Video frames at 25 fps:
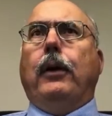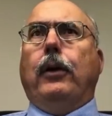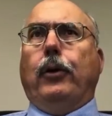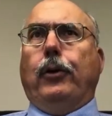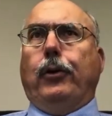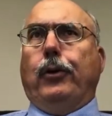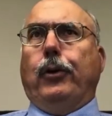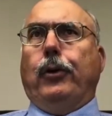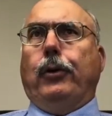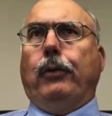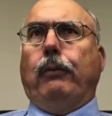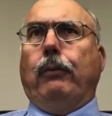
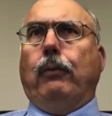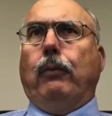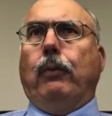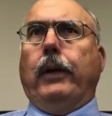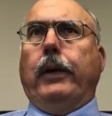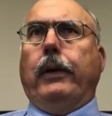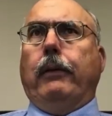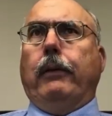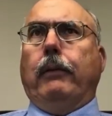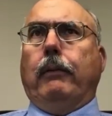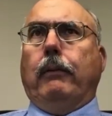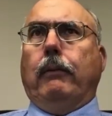good,
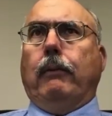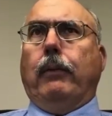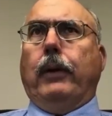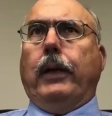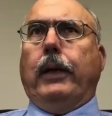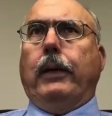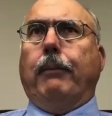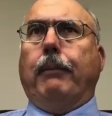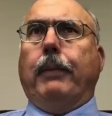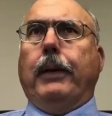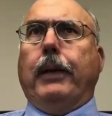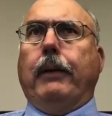we, we
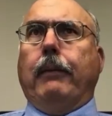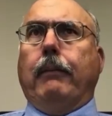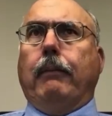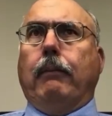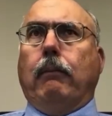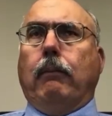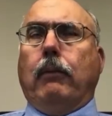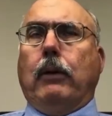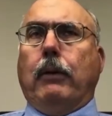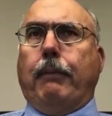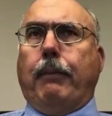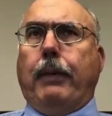can be
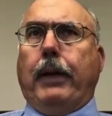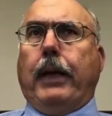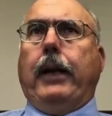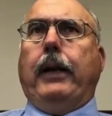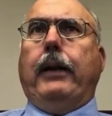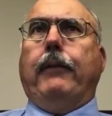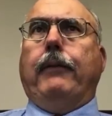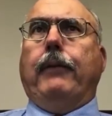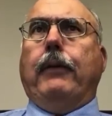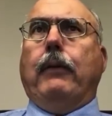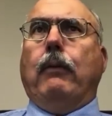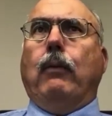
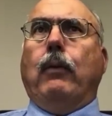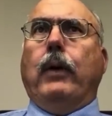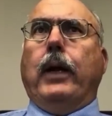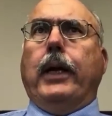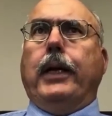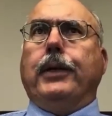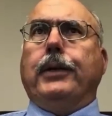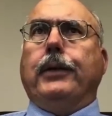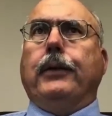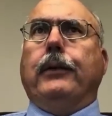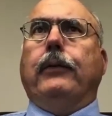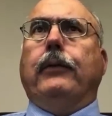competitive on
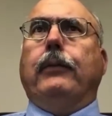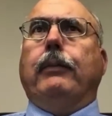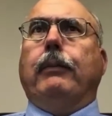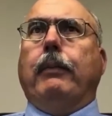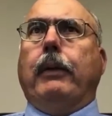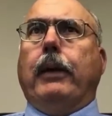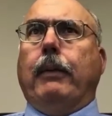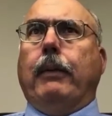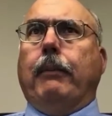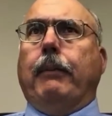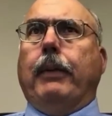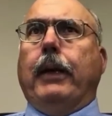wages
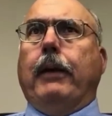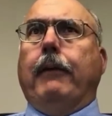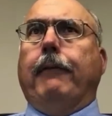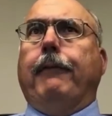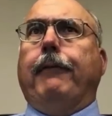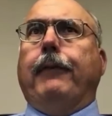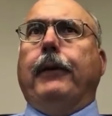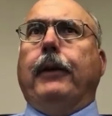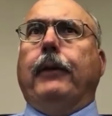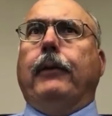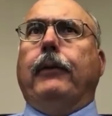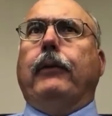and
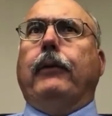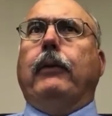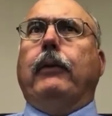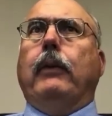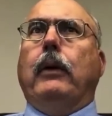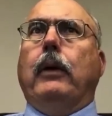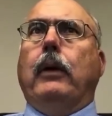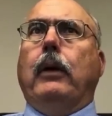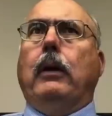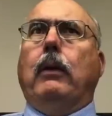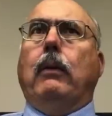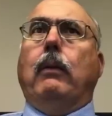benefits
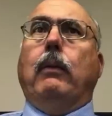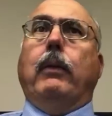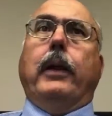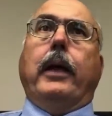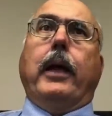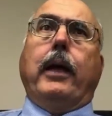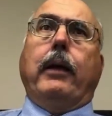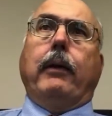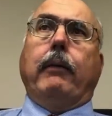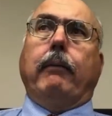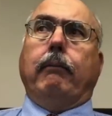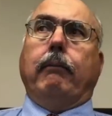
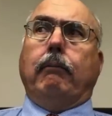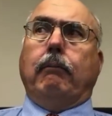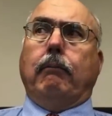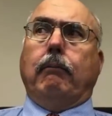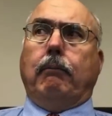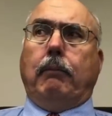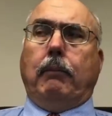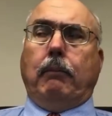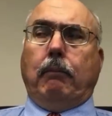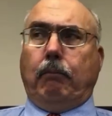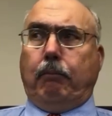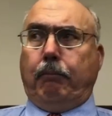without
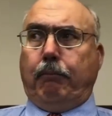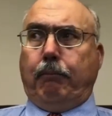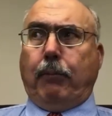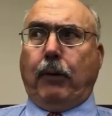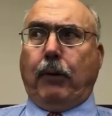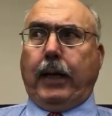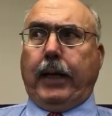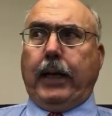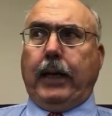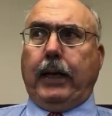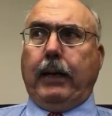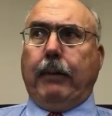
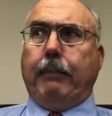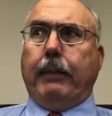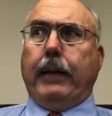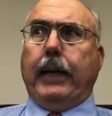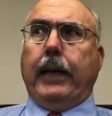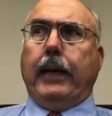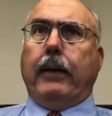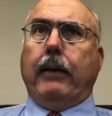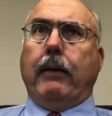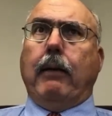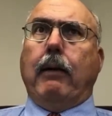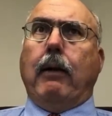breaking the
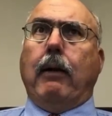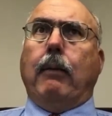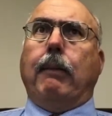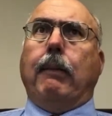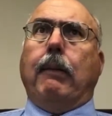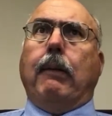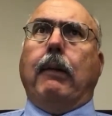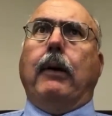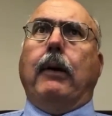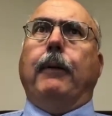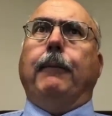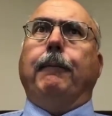bank on our
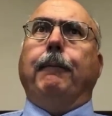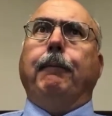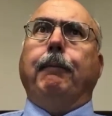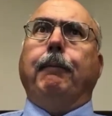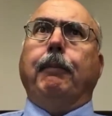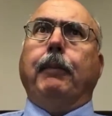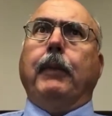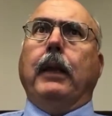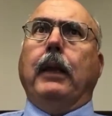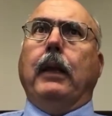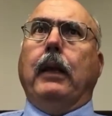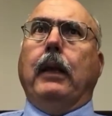part
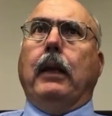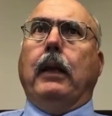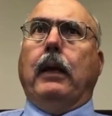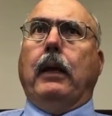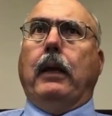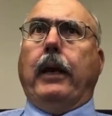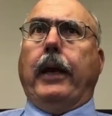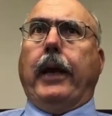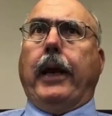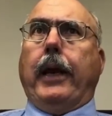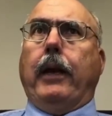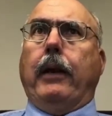
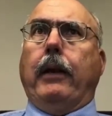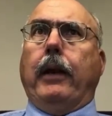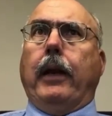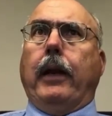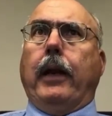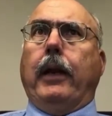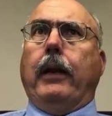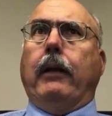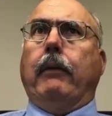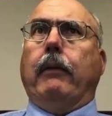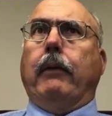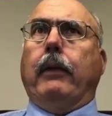and,
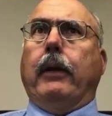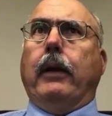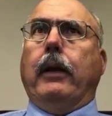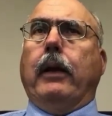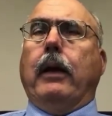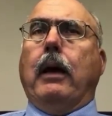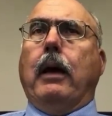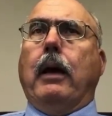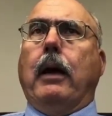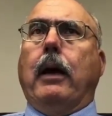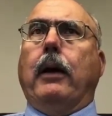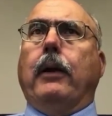and
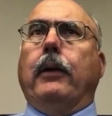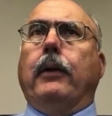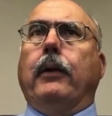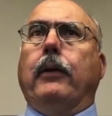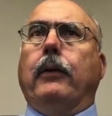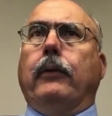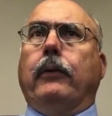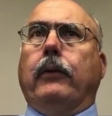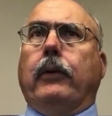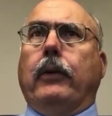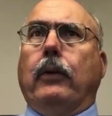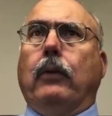uh, hire
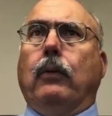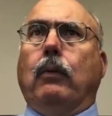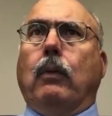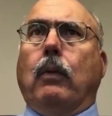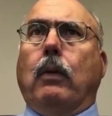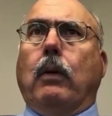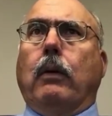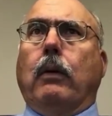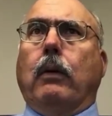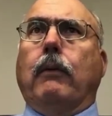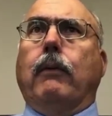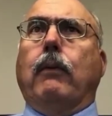those skilled
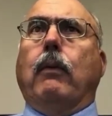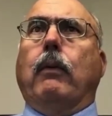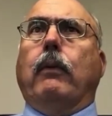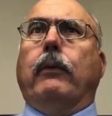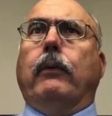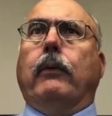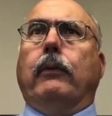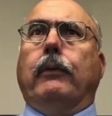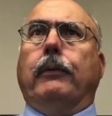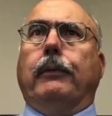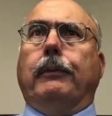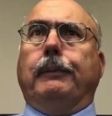workforces.